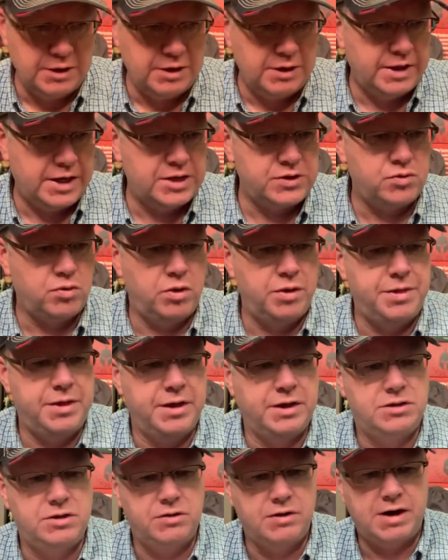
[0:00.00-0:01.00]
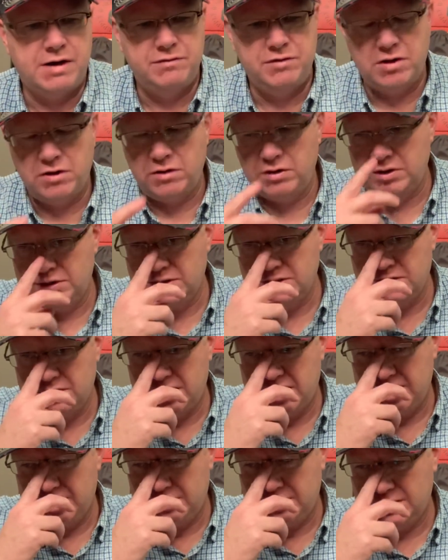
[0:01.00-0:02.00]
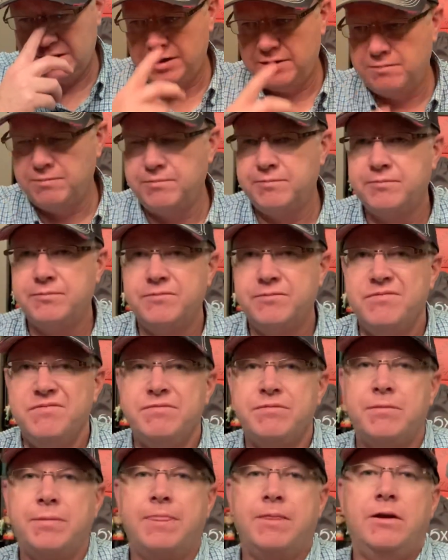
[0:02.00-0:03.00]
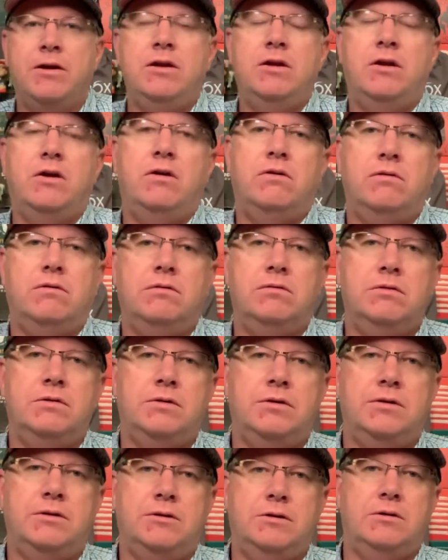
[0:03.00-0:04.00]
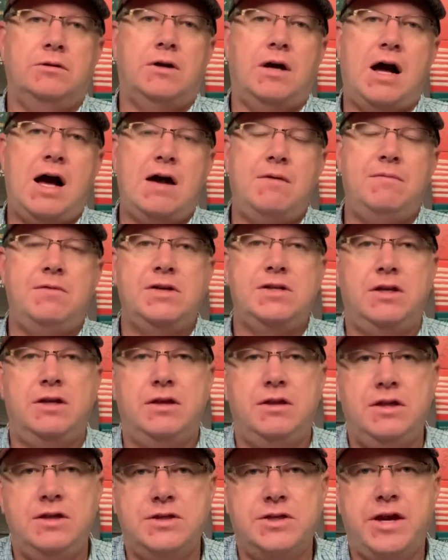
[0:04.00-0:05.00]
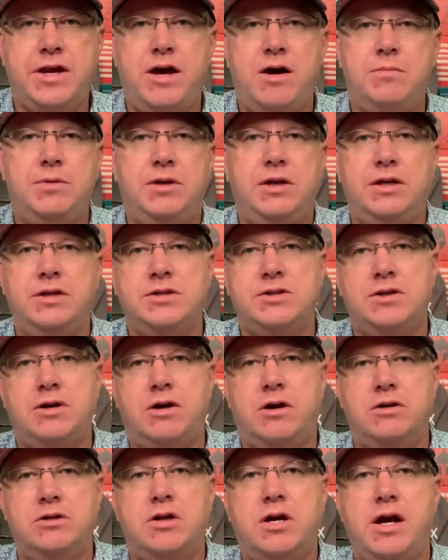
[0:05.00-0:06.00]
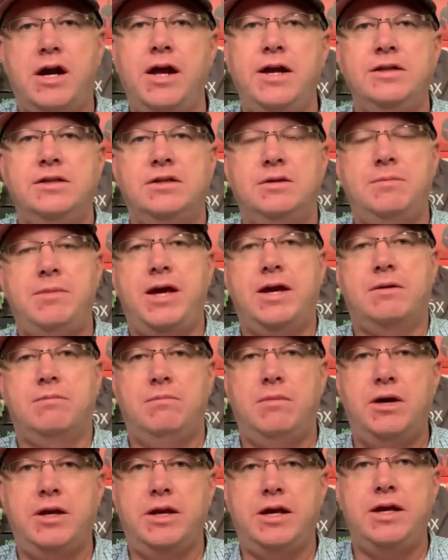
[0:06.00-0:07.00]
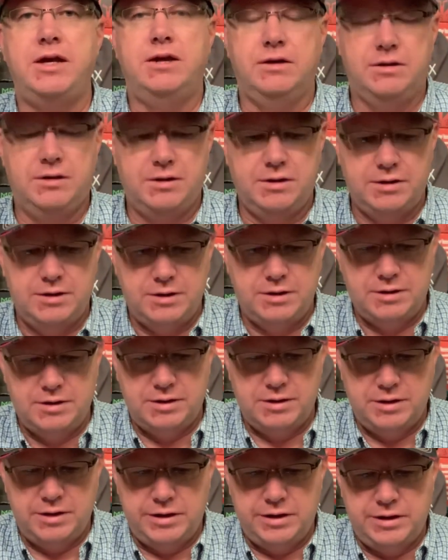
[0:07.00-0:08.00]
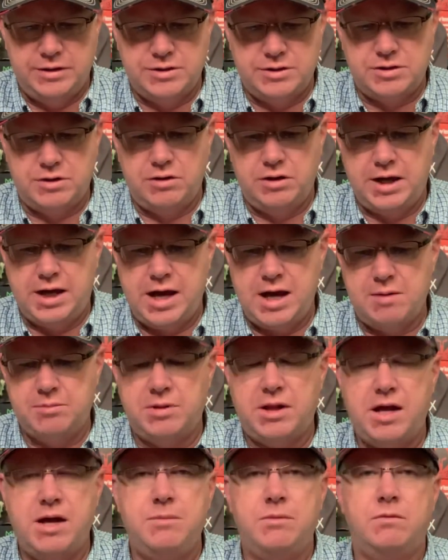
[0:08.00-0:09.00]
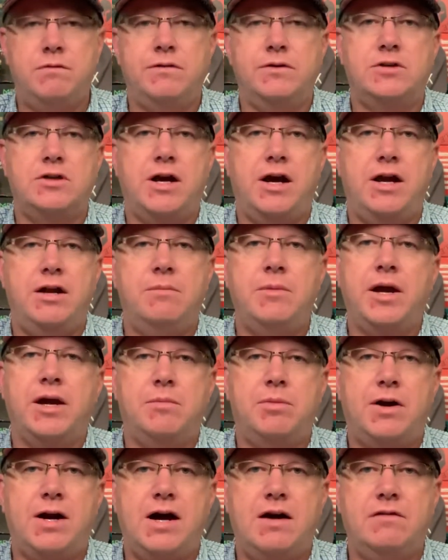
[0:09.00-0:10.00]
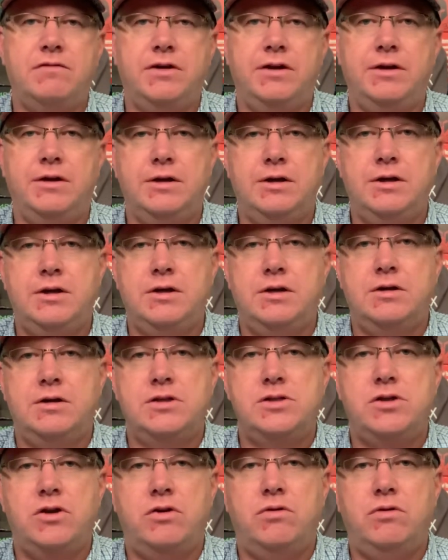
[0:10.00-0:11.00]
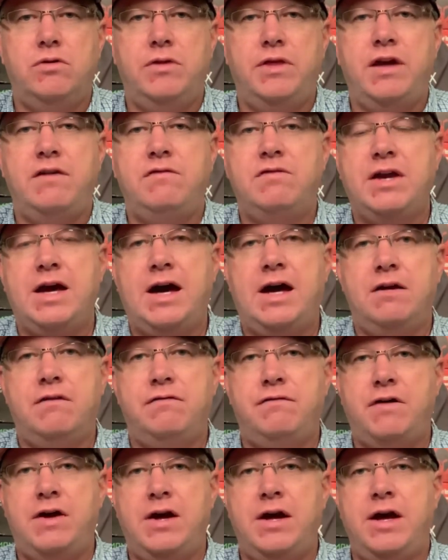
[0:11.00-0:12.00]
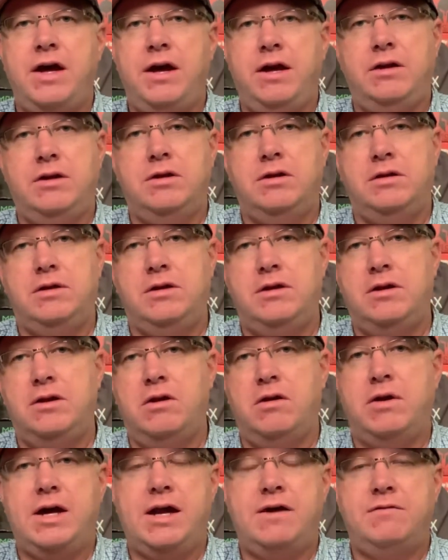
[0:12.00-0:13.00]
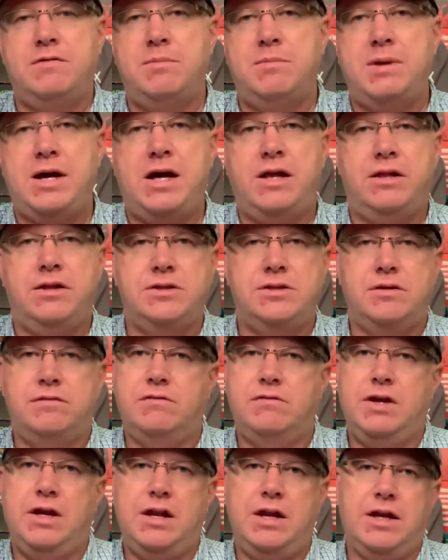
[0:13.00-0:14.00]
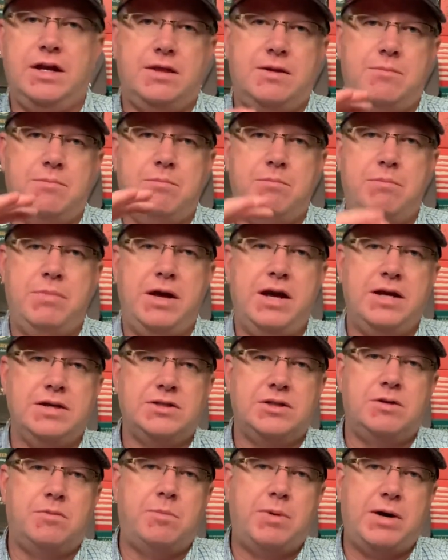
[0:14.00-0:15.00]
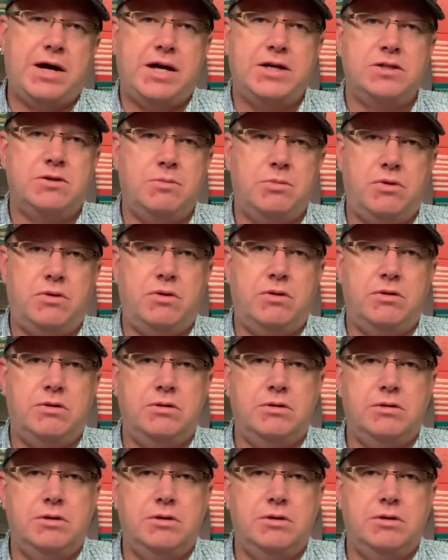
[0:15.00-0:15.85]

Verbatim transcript: That's one thing too I've noticed is that, you know, obviously these companies are trying to make money, and so you can't blame them for trying to make a profit. So they've got to find, you know, kind of a balance of, can I get the best possible,